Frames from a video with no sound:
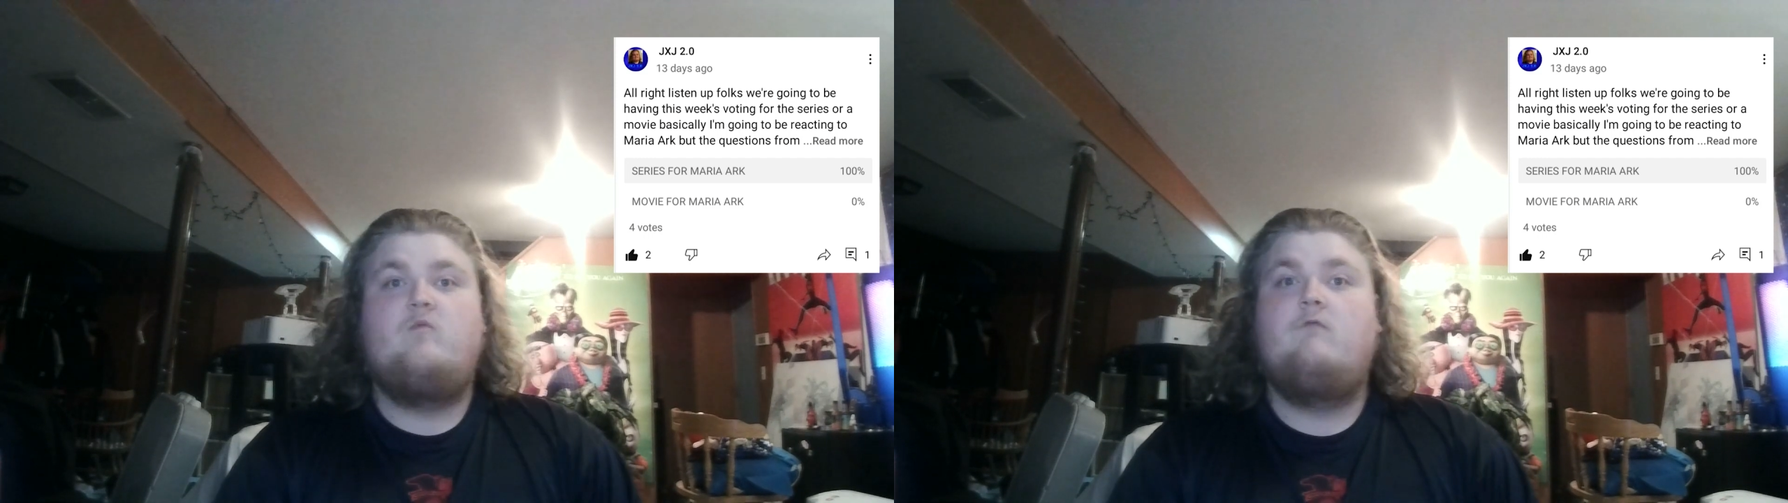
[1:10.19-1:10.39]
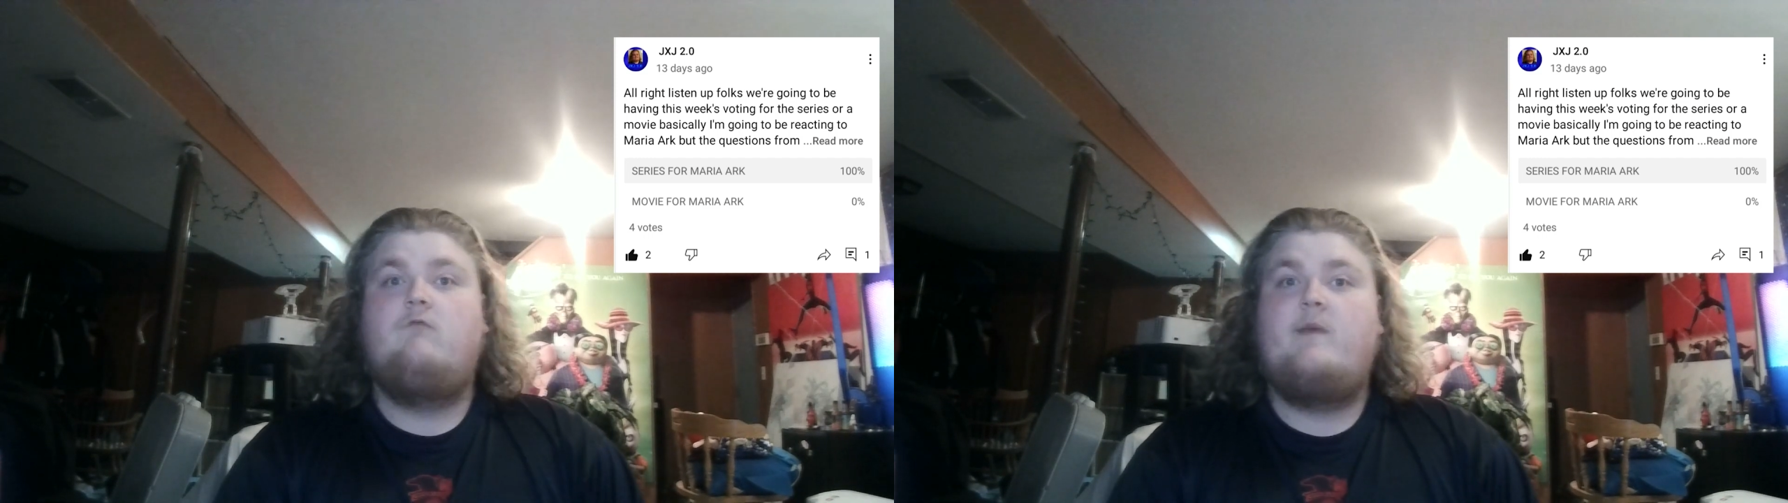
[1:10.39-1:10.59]

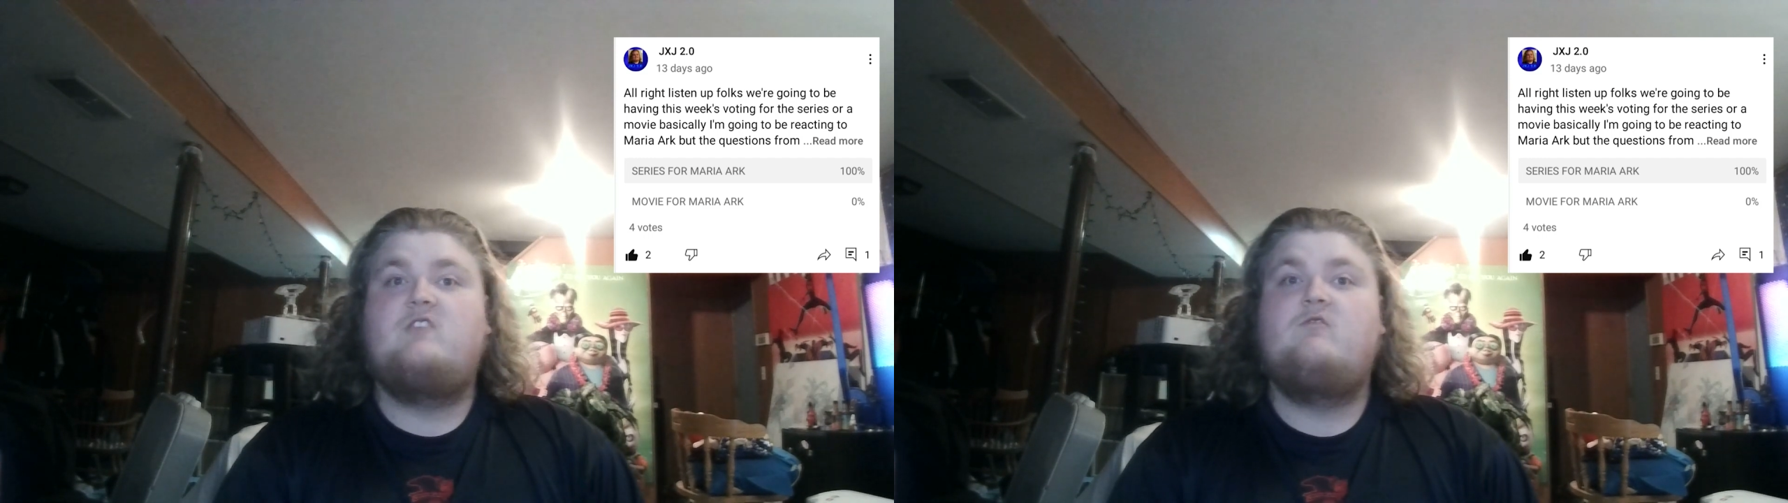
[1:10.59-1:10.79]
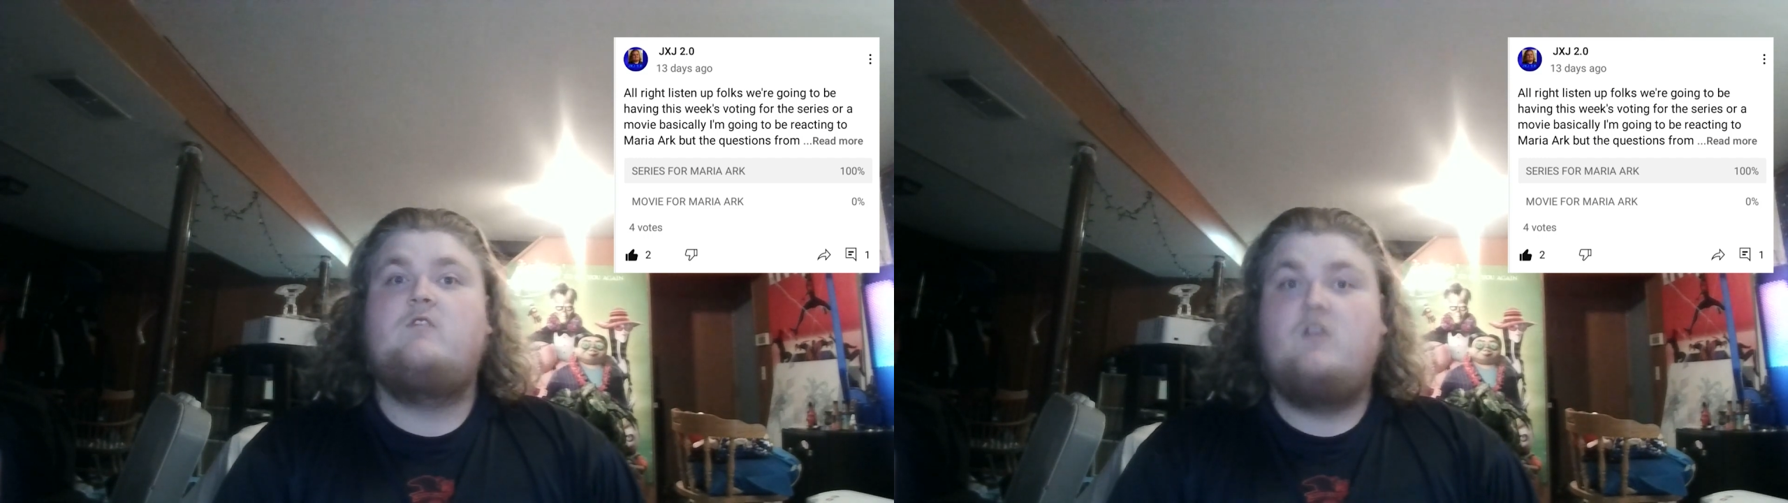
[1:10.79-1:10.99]
We will be
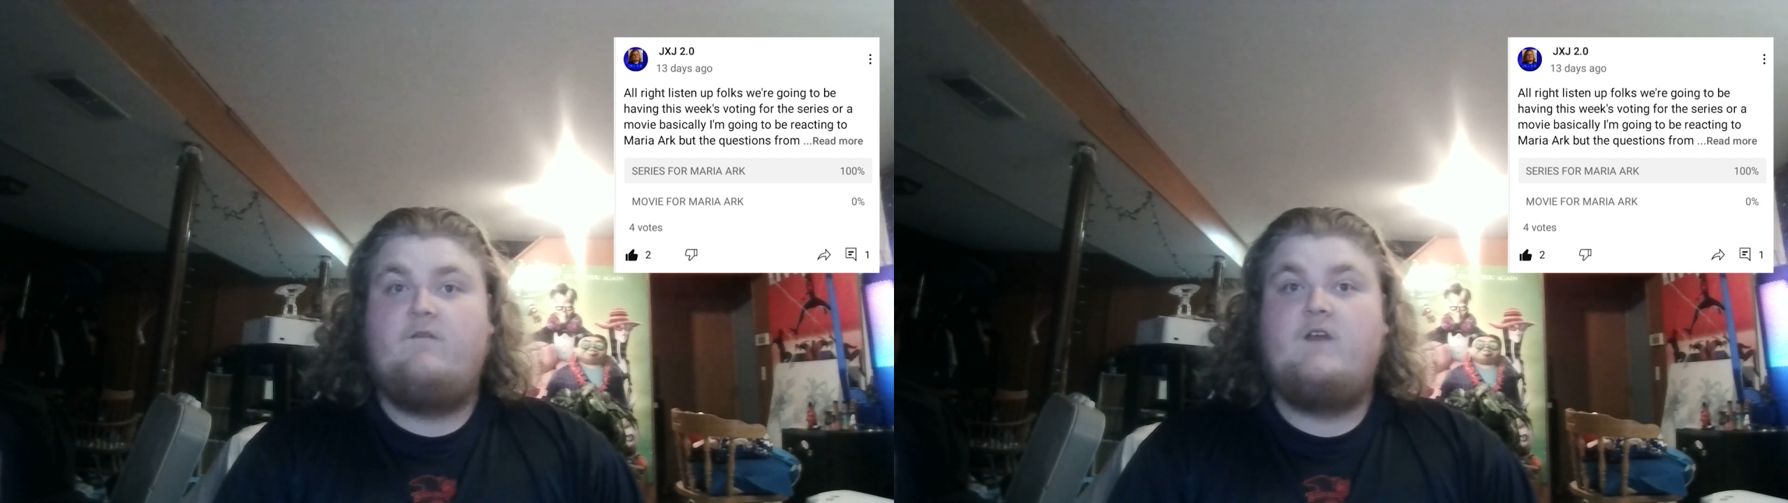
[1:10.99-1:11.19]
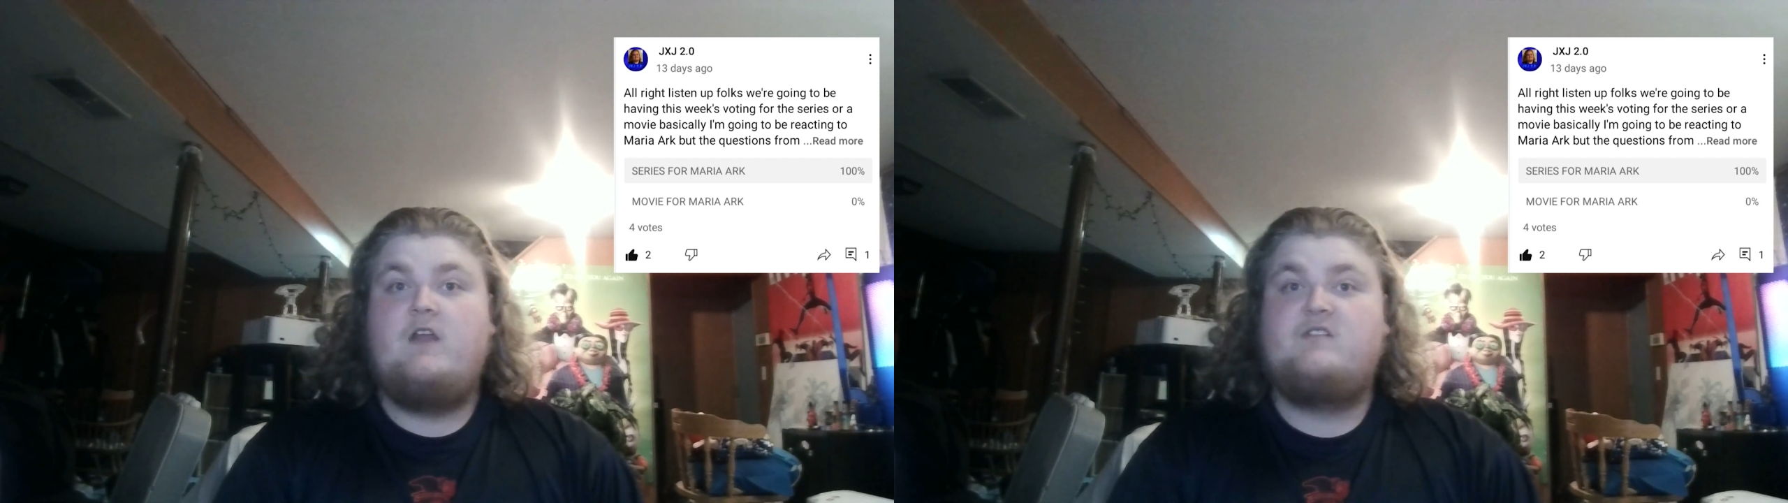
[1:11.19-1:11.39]
doing new
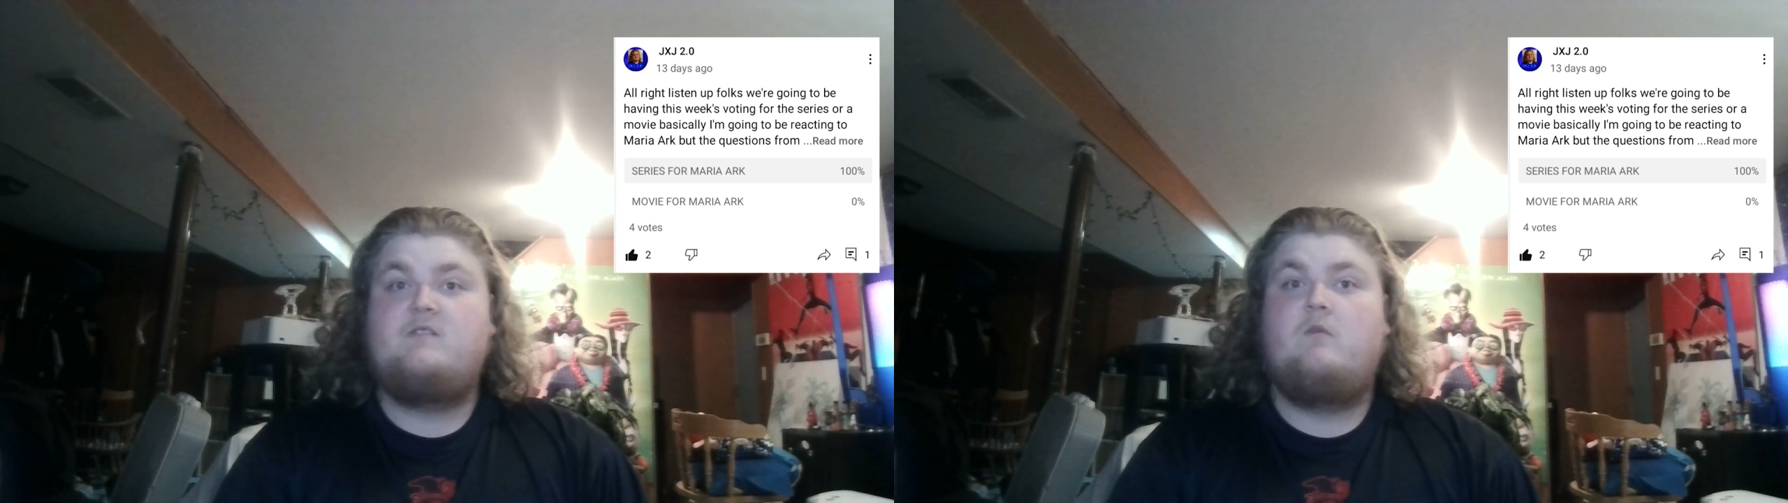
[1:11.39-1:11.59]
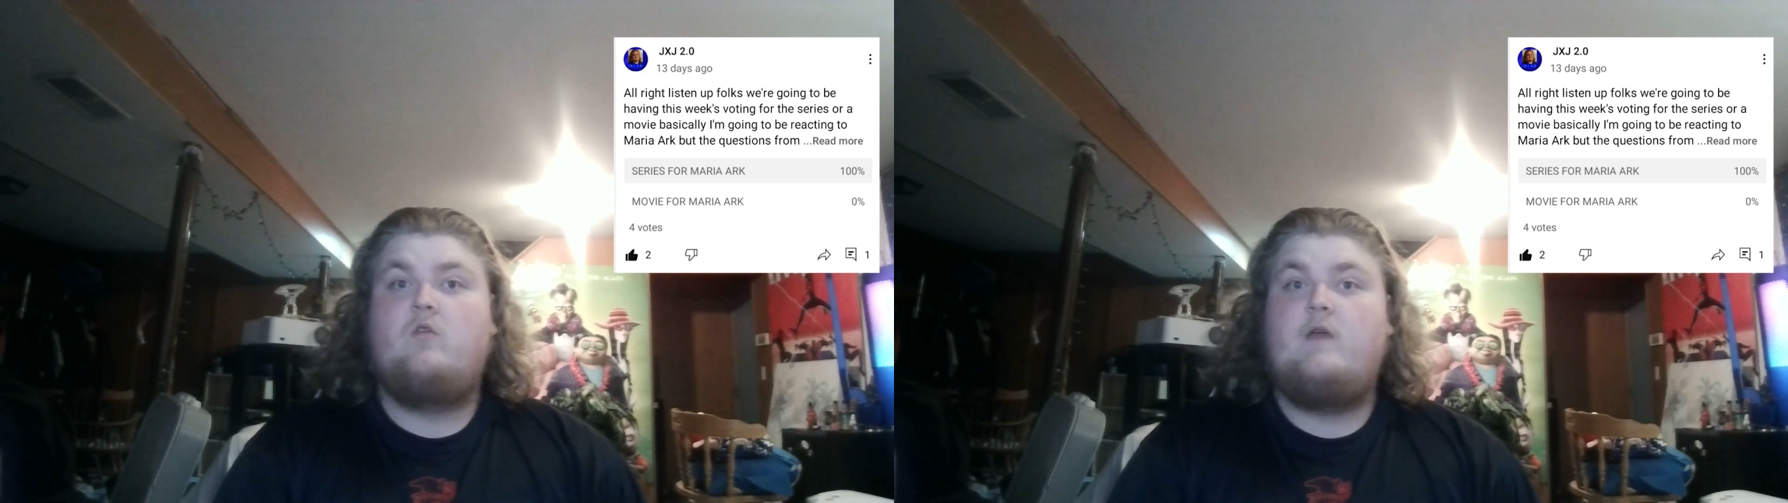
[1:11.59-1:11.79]
videos
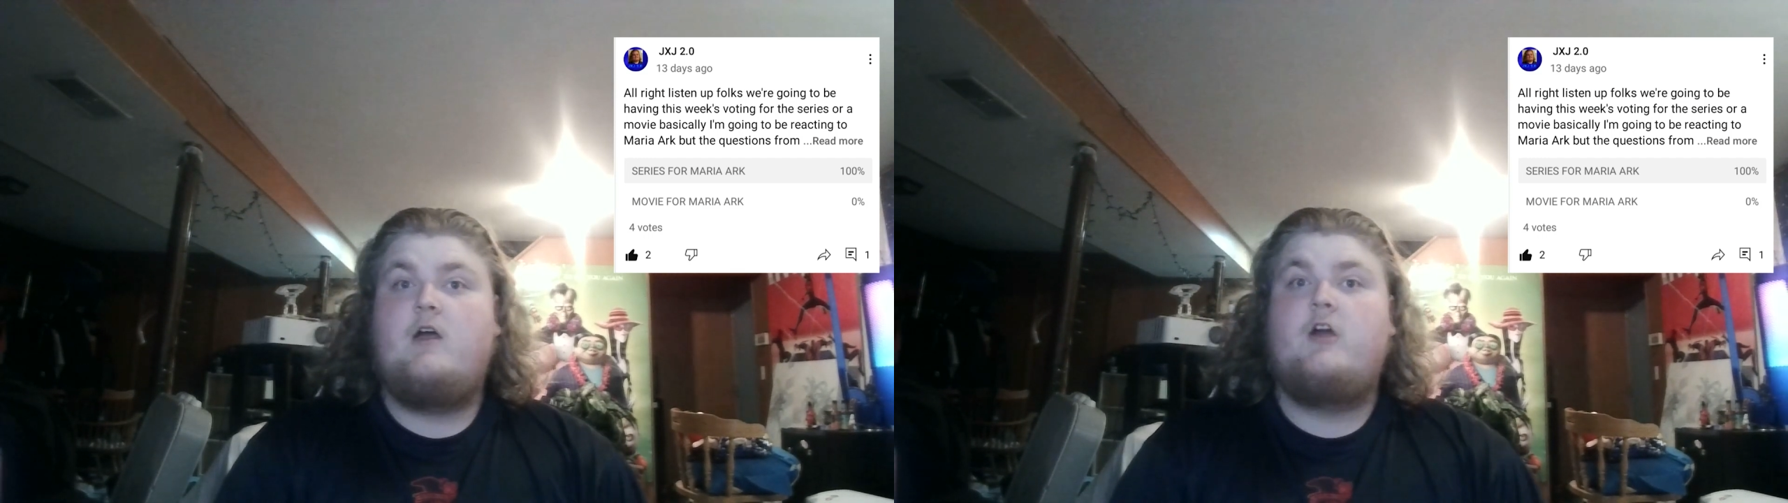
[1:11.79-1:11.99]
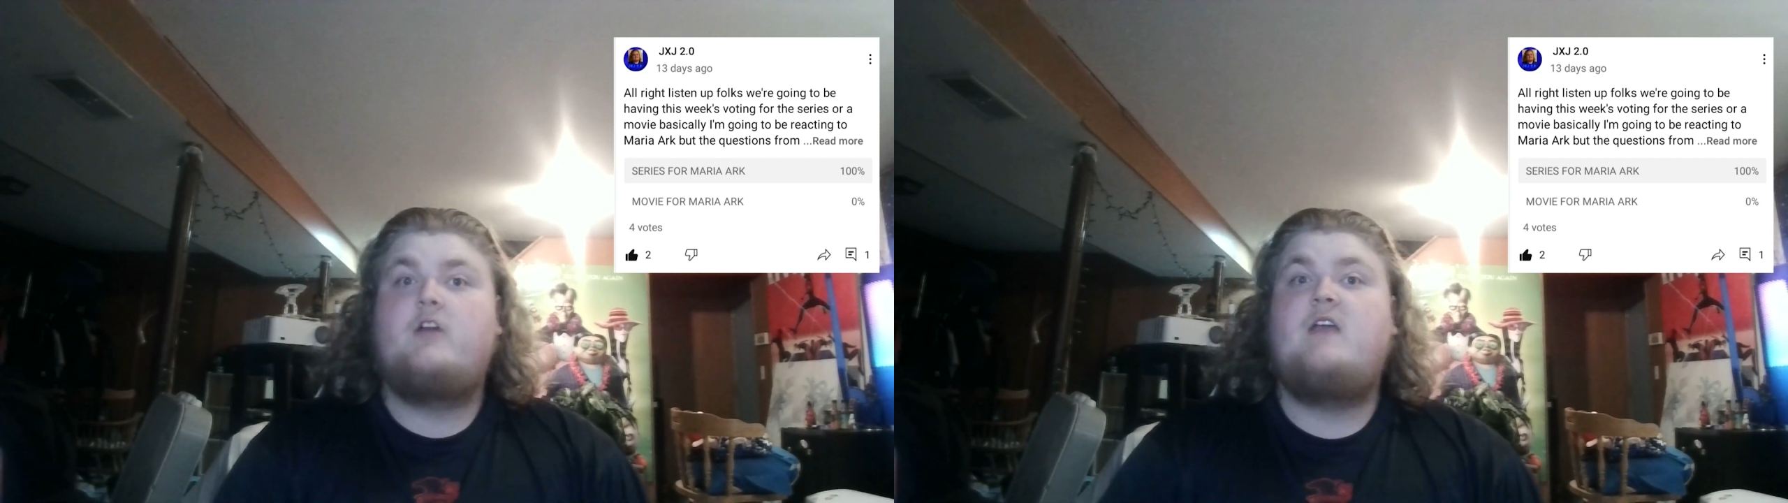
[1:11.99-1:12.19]
of Maria
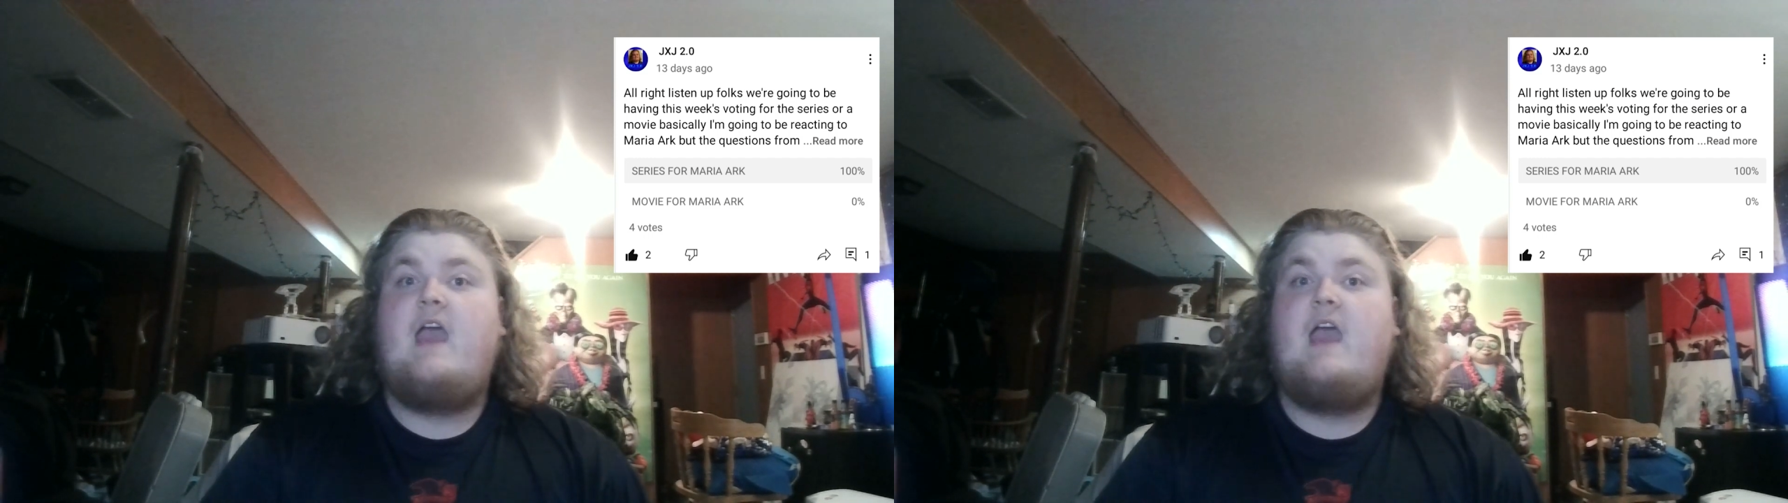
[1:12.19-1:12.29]
Ark